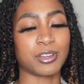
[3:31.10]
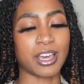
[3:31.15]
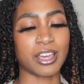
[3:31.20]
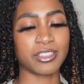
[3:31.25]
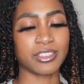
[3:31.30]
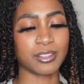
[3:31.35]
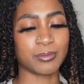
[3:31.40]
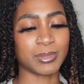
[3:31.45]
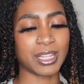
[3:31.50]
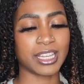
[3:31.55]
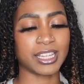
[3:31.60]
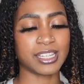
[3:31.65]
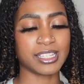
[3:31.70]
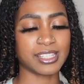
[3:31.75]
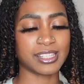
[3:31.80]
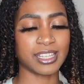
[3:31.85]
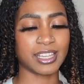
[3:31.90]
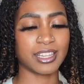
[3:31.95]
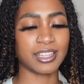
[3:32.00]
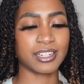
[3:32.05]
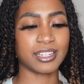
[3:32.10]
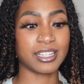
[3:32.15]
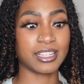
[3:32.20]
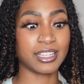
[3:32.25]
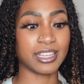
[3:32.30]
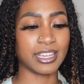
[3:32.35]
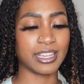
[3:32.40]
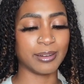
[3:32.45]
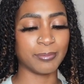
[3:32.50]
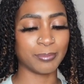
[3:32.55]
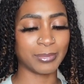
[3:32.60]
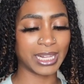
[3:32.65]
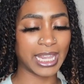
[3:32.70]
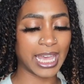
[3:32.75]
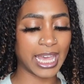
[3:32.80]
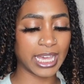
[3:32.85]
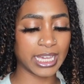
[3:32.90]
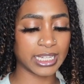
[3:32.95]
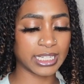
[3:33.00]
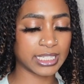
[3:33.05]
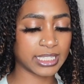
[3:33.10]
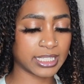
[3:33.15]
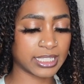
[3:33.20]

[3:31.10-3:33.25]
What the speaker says: got them, like I said, in black.